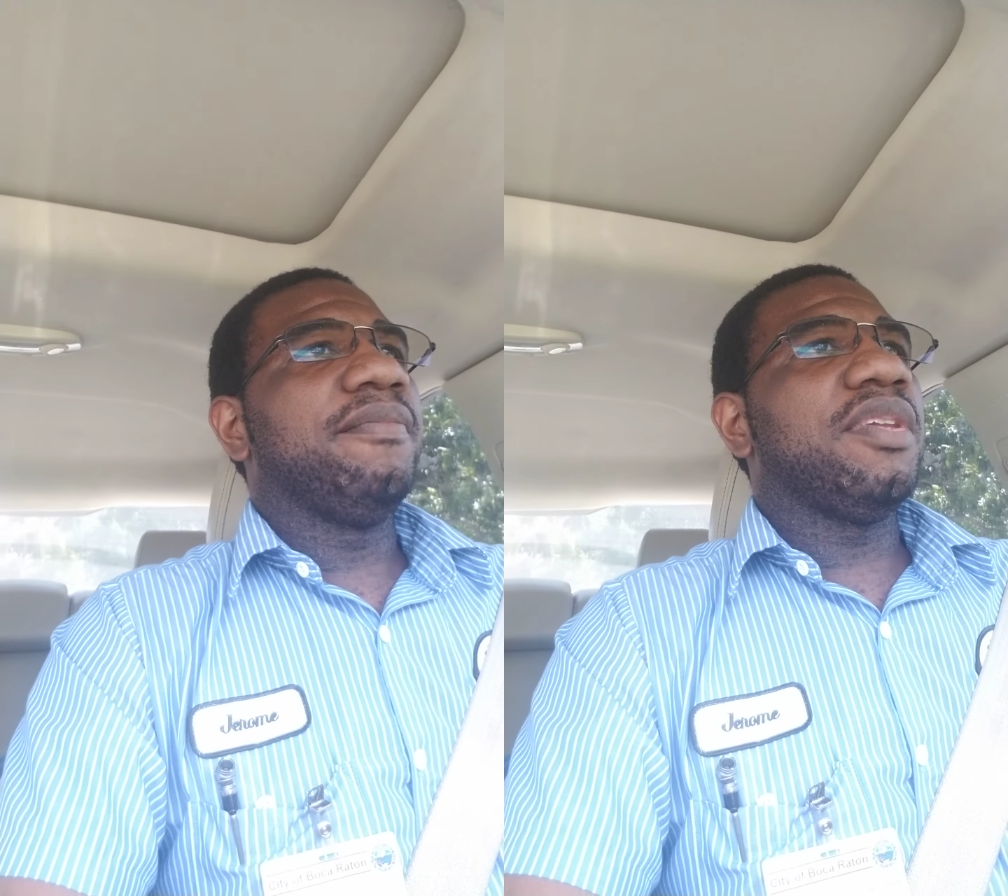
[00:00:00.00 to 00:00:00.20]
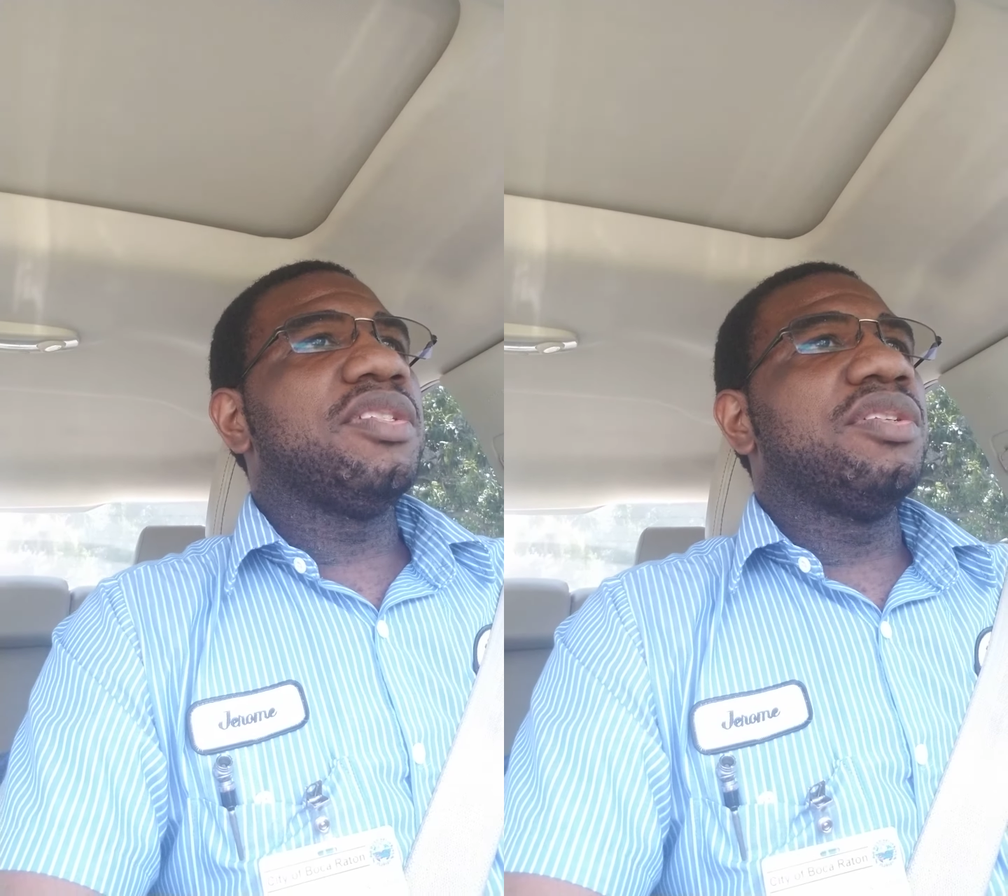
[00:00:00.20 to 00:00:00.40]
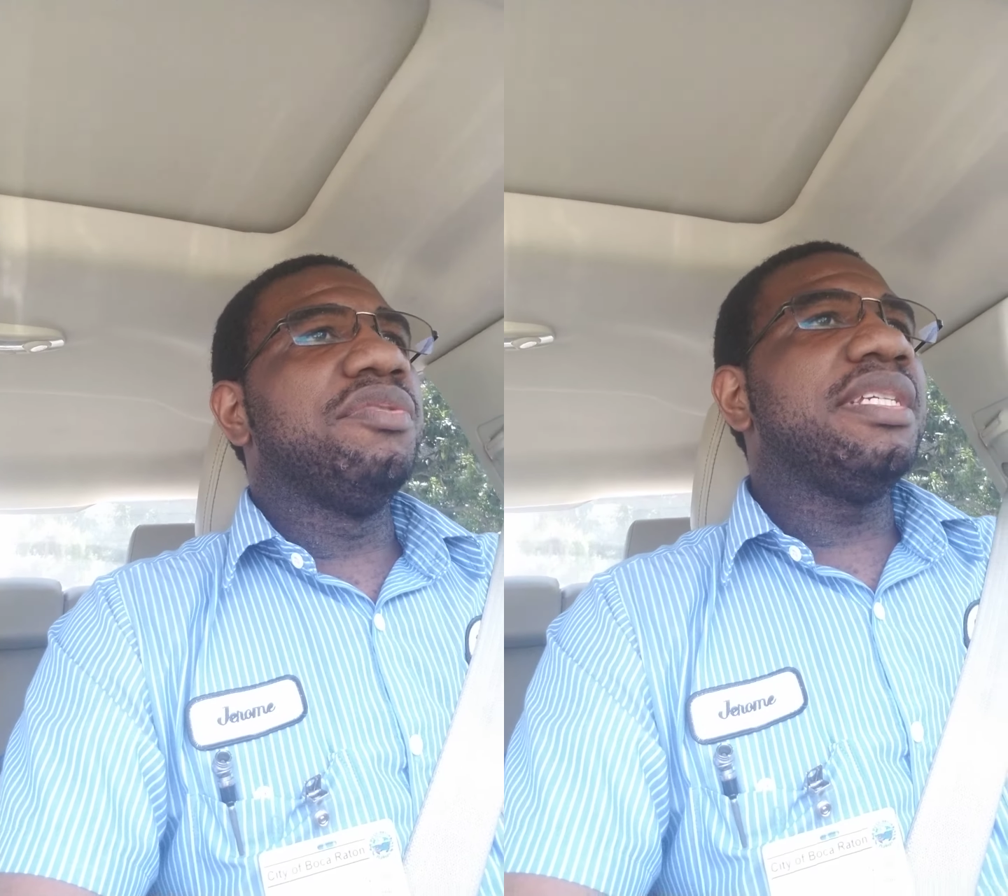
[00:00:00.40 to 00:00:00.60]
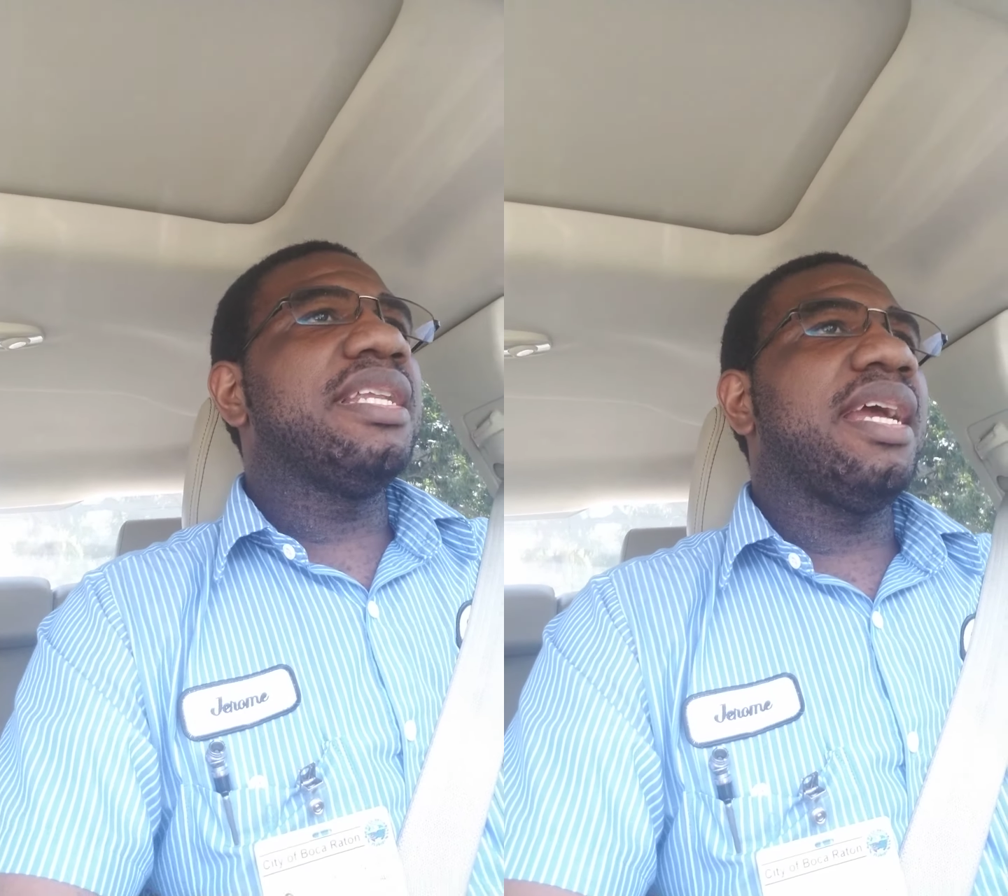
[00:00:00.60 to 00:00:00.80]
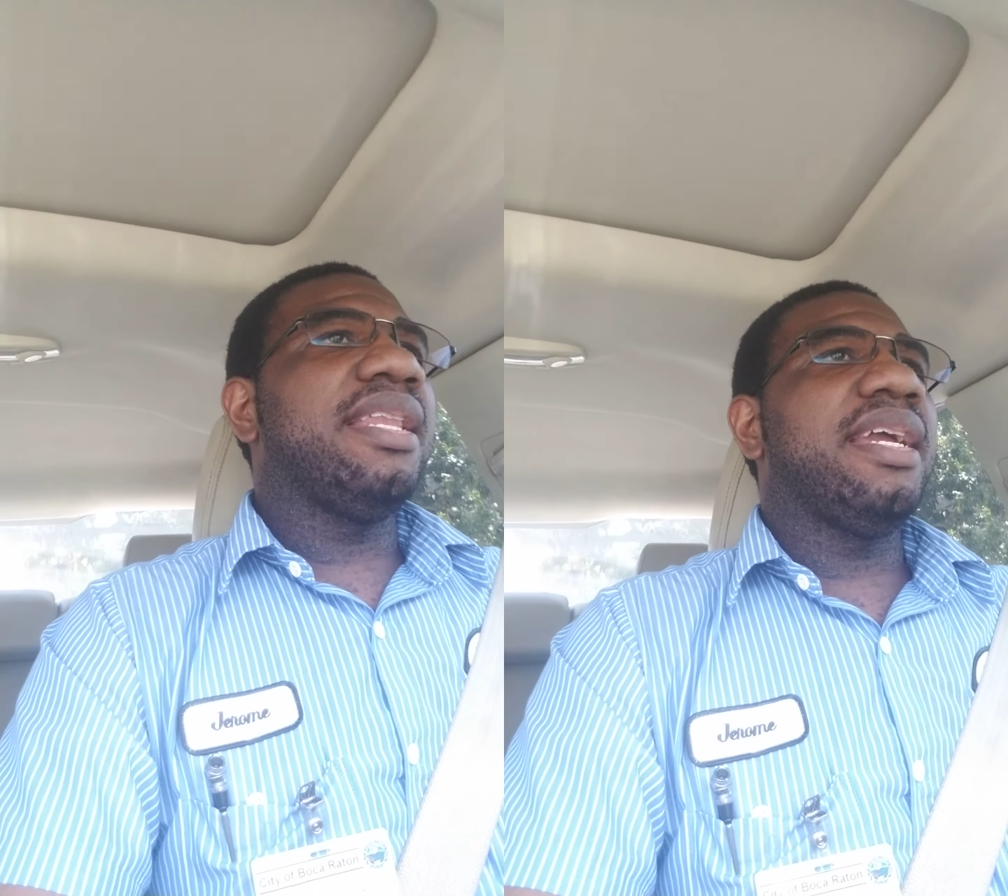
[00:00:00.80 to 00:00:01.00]
Because the
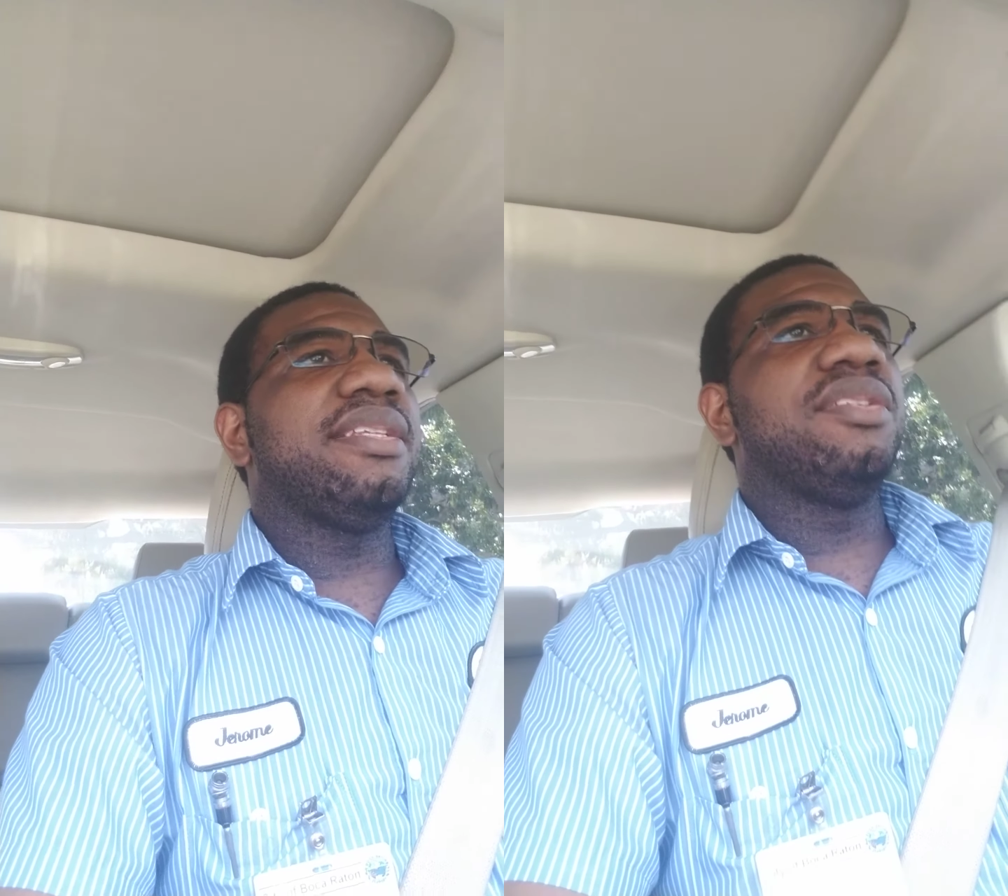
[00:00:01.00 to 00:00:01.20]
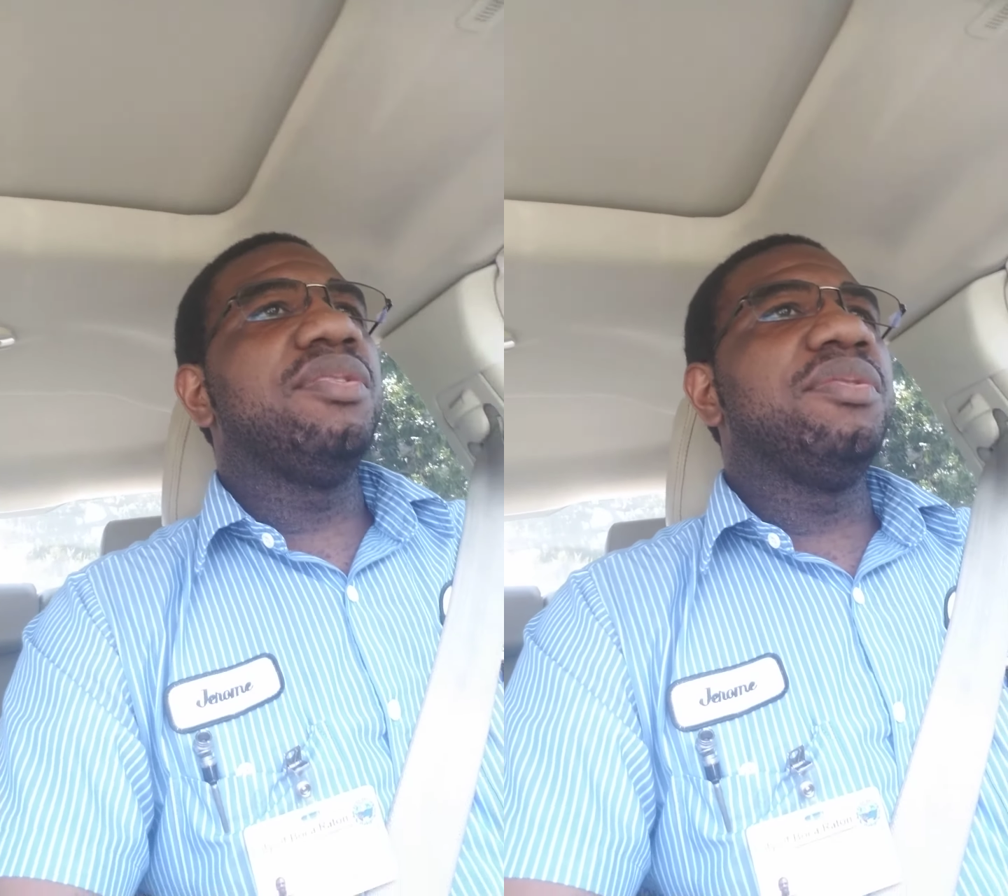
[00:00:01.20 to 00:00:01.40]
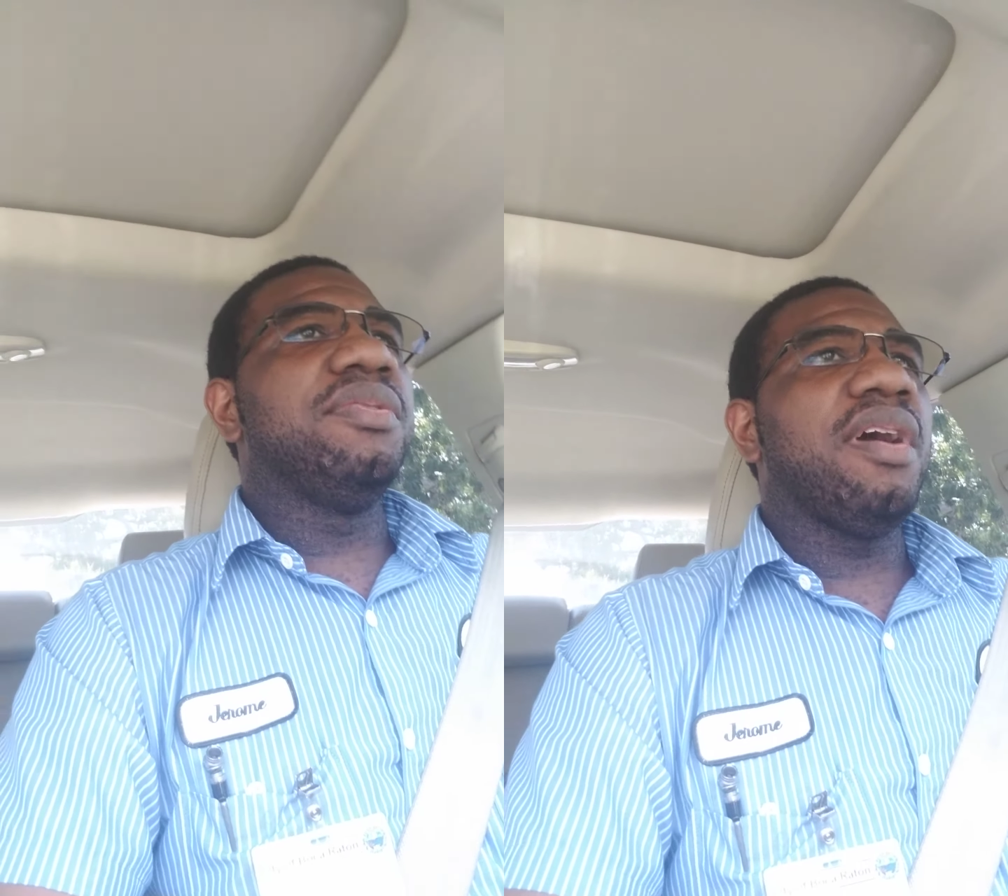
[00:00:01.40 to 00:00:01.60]
reason I like to do